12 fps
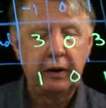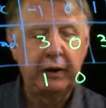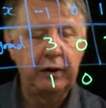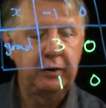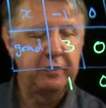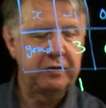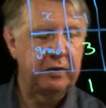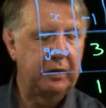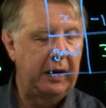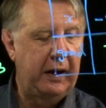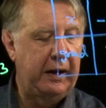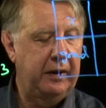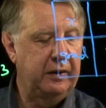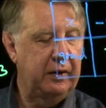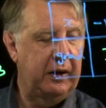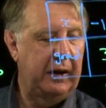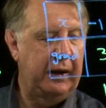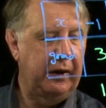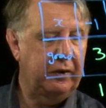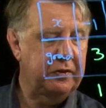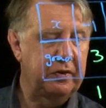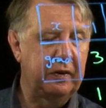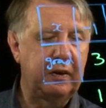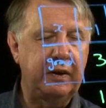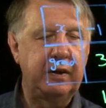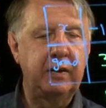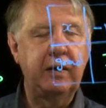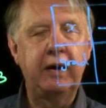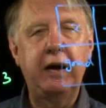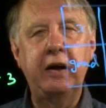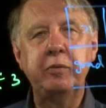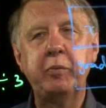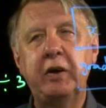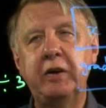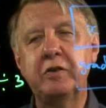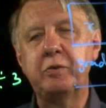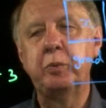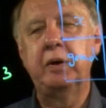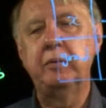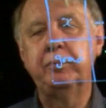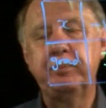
is nx to the n minus 1.